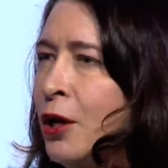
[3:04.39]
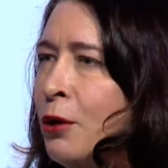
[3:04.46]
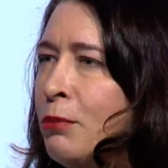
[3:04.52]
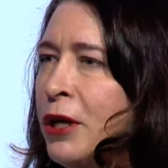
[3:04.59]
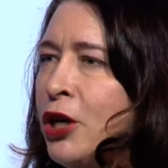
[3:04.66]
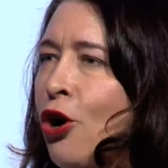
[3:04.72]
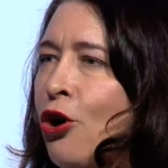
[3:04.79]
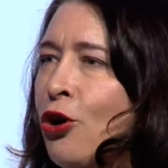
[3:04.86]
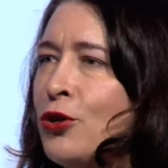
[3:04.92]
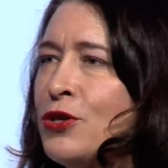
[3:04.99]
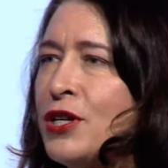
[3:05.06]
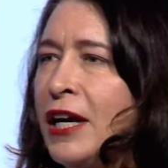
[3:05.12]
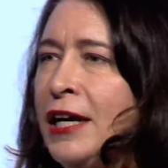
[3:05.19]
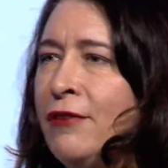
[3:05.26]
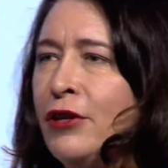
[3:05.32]

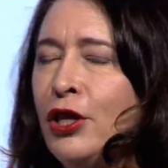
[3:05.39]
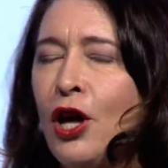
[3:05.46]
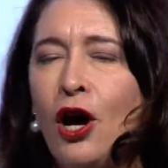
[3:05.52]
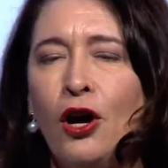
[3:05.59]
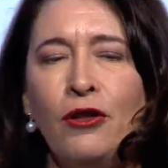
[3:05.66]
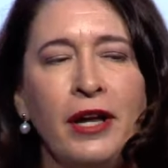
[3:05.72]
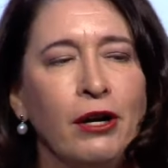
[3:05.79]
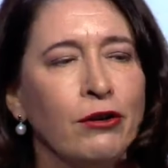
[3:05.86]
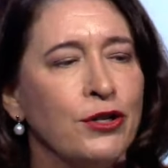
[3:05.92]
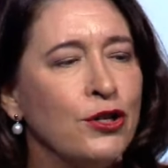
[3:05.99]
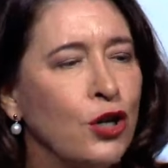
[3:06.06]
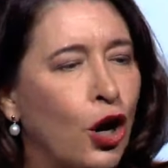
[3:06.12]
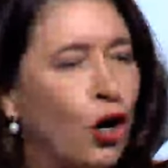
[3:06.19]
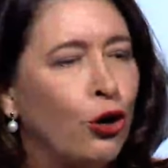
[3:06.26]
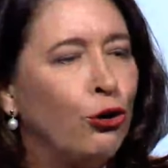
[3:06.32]
Because even though there is
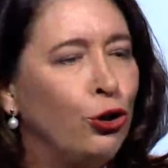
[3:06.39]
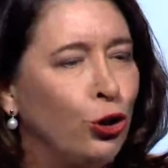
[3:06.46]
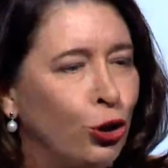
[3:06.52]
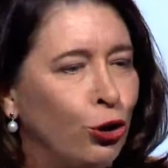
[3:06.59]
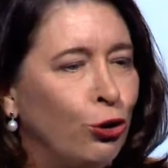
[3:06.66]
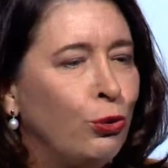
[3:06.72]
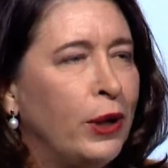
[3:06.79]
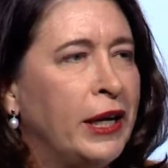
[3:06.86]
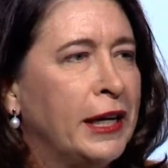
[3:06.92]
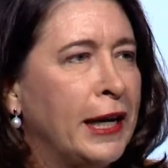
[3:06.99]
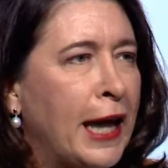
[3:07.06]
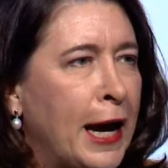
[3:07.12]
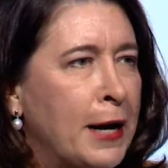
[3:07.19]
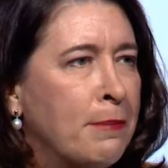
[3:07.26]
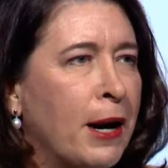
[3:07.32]
no you in
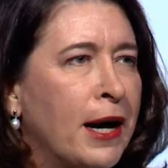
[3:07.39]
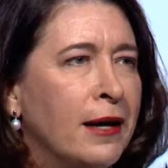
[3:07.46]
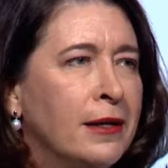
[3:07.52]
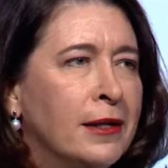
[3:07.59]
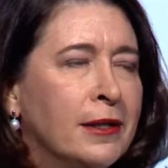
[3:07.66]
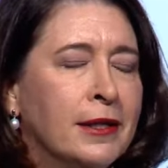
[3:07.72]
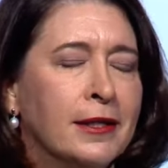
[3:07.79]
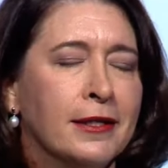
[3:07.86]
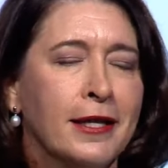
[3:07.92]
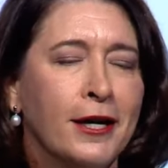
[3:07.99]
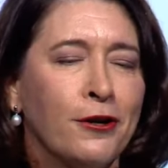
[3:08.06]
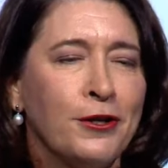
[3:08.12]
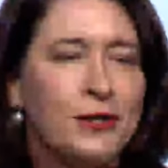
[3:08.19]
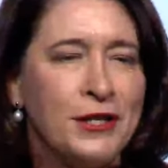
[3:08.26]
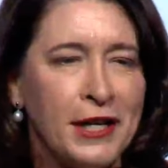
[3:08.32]
Labor,
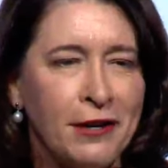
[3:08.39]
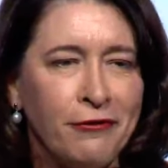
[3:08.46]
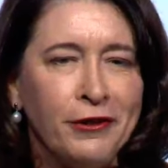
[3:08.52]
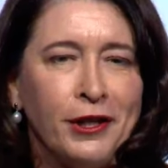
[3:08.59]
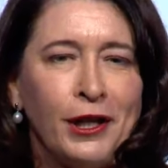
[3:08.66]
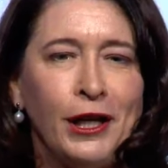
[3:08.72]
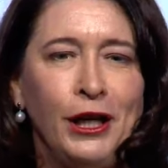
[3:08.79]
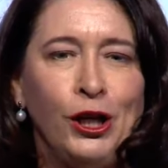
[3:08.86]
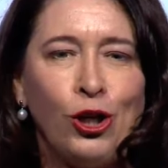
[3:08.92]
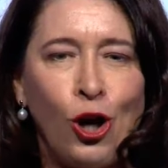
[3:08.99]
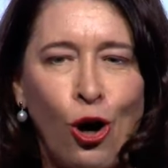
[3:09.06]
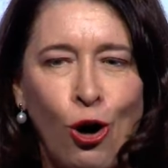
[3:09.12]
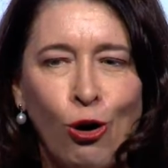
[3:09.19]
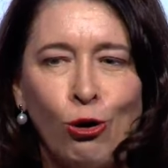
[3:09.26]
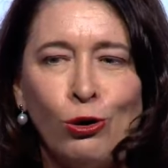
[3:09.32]
there is definitely
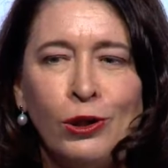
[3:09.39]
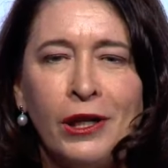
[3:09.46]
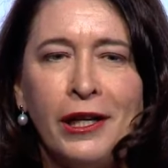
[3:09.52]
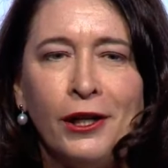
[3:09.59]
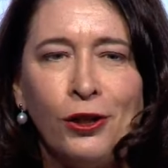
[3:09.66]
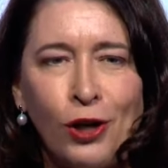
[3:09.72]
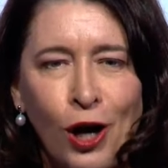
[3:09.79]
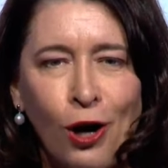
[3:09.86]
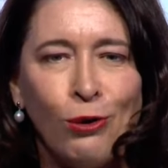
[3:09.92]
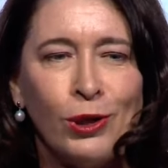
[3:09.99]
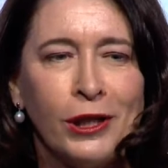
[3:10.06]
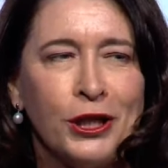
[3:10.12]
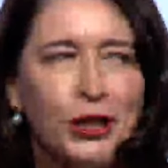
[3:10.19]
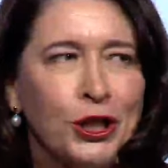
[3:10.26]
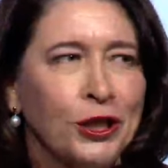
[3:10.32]
coal in
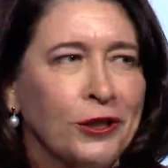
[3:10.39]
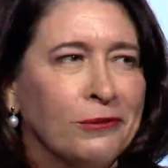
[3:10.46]
coalition.